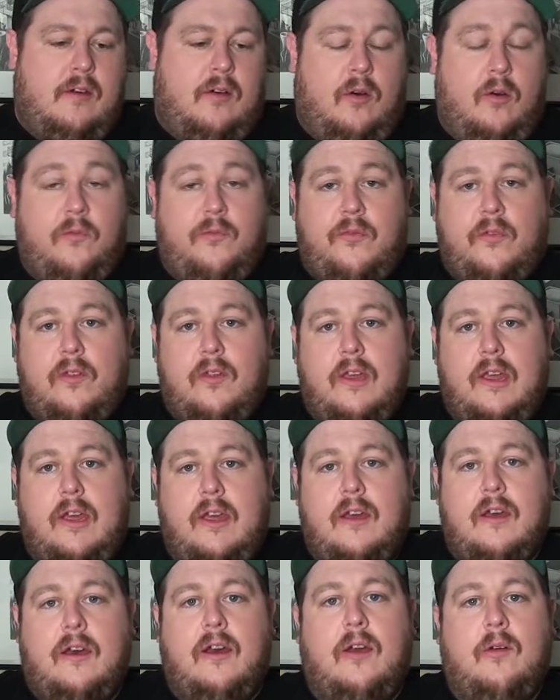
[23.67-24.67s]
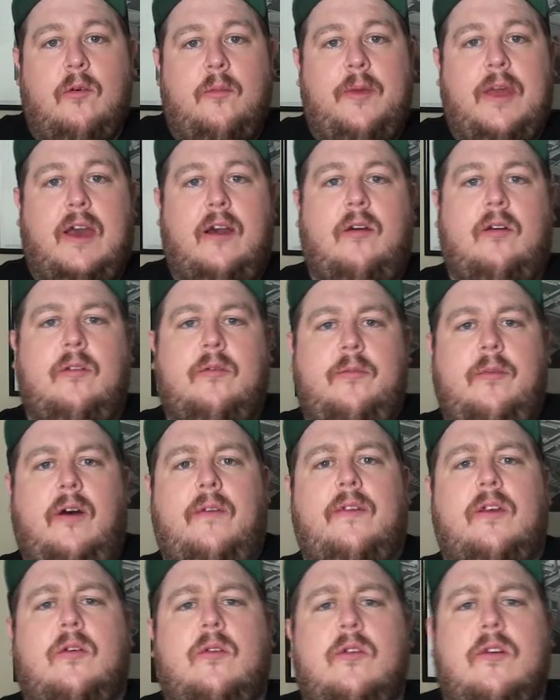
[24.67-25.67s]
Hopefully, I will be out
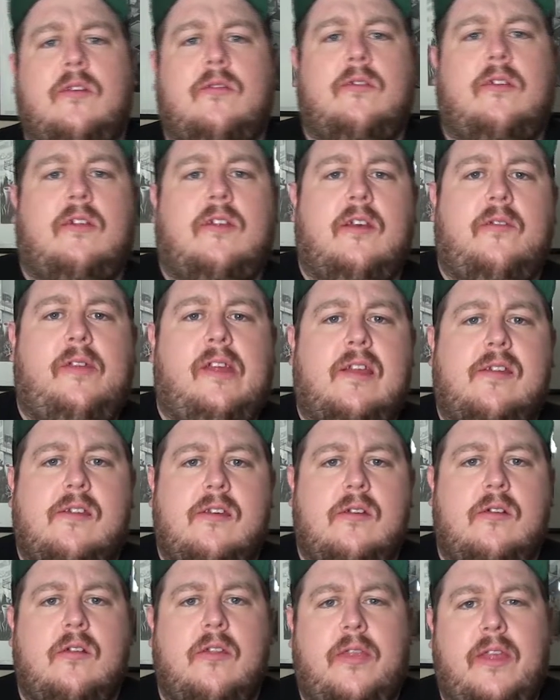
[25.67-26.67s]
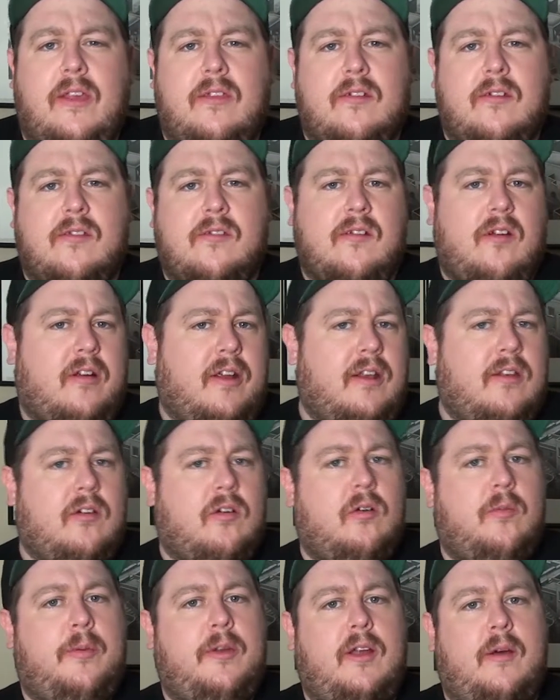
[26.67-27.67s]
on the course relatively soon. Things are starting to
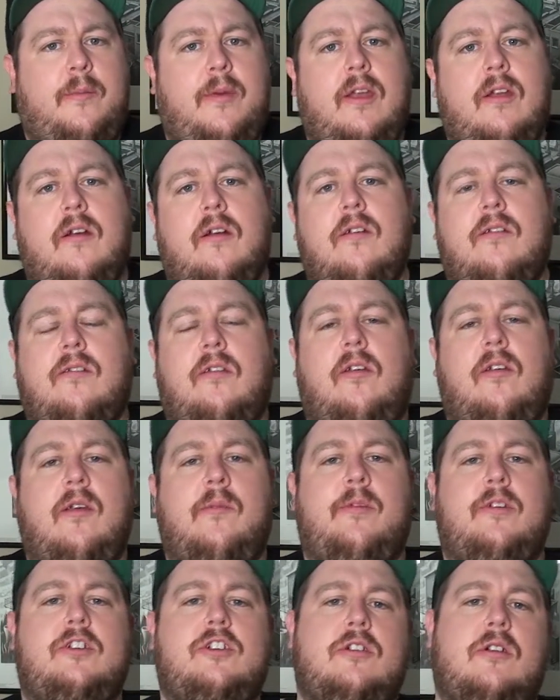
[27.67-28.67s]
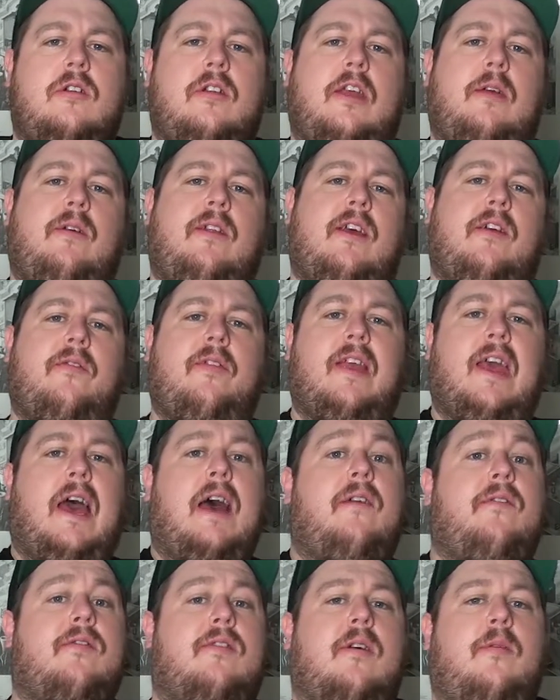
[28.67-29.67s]
open up here slowly but surely. We definitely
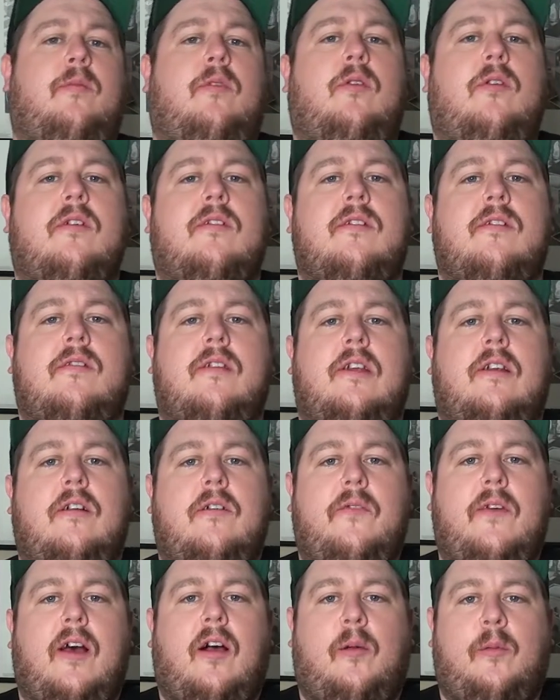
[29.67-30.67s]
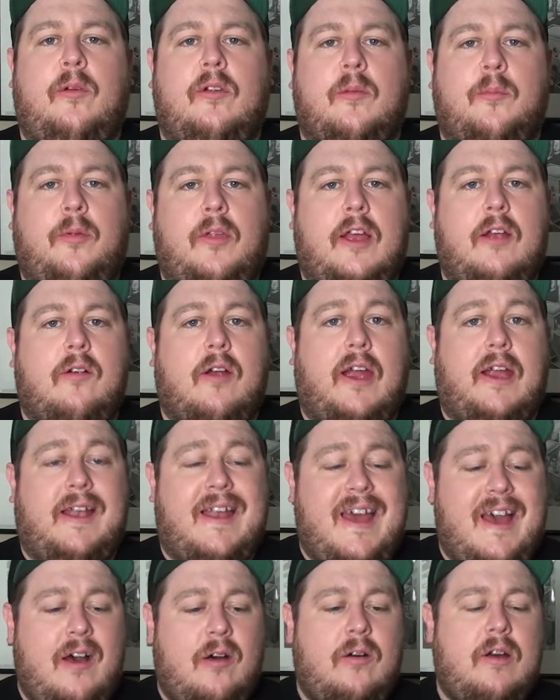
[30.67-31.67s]
have some courses that are available to play right
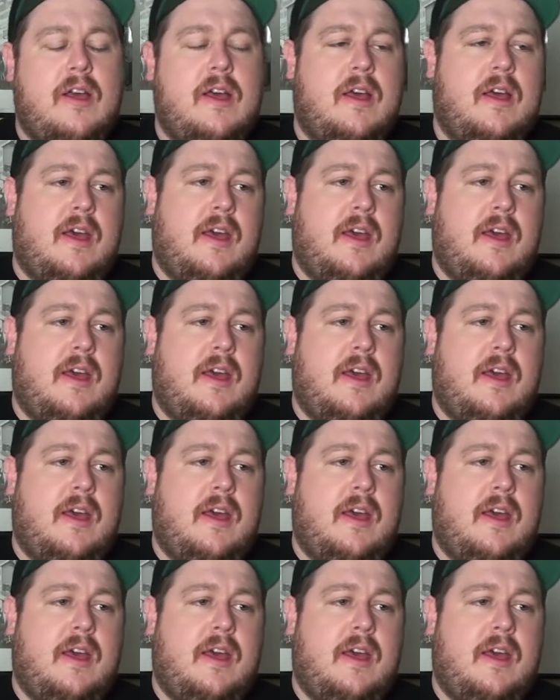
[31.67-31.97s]
now.